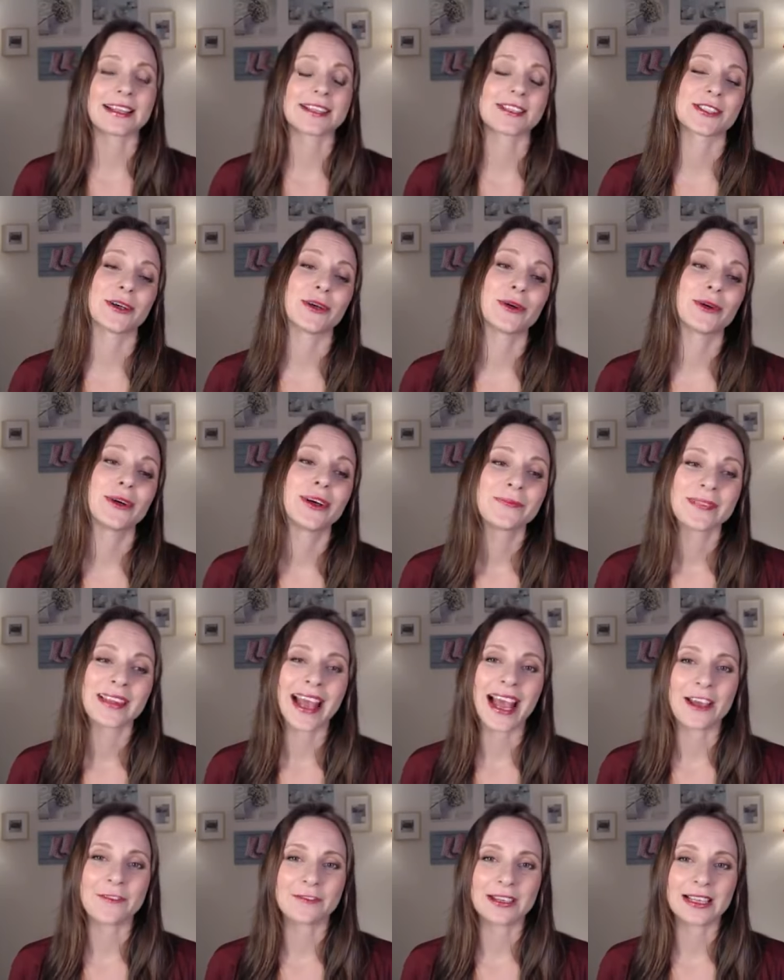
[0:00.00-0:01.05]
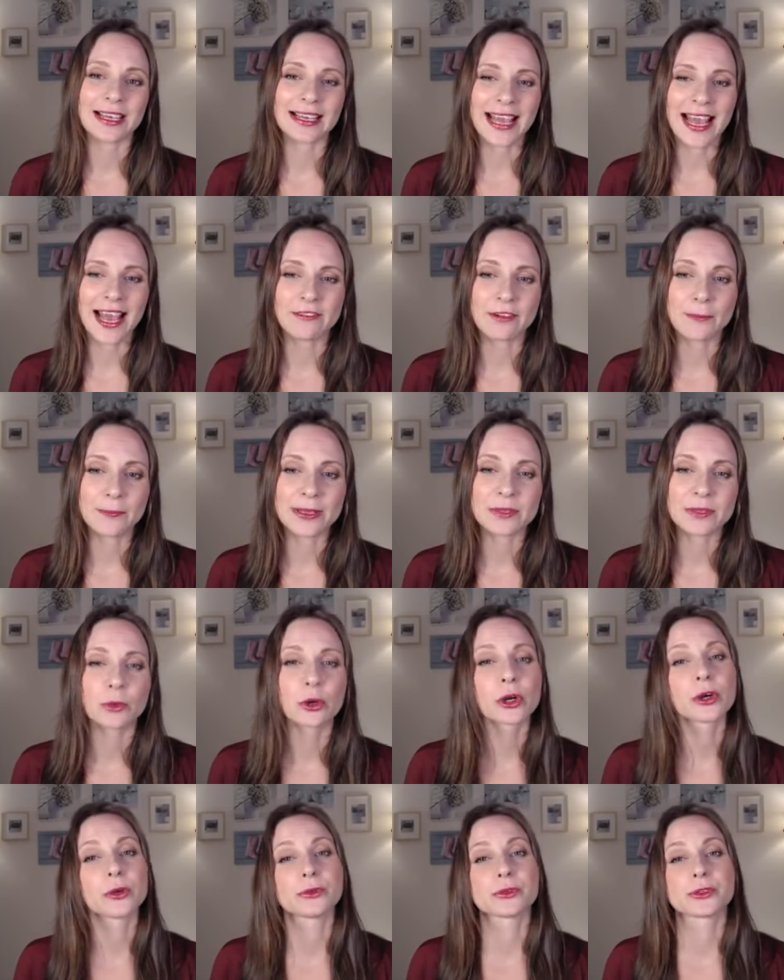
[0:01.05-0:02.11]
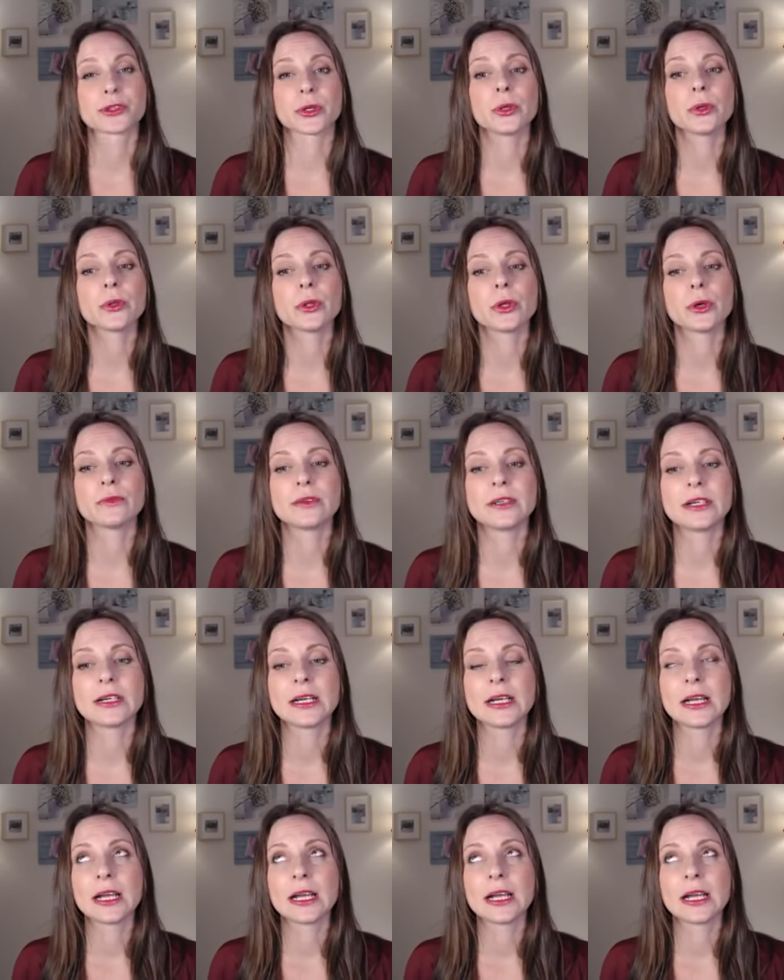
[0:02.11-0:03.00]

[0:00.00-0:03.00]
So I feel like I have a bit more control over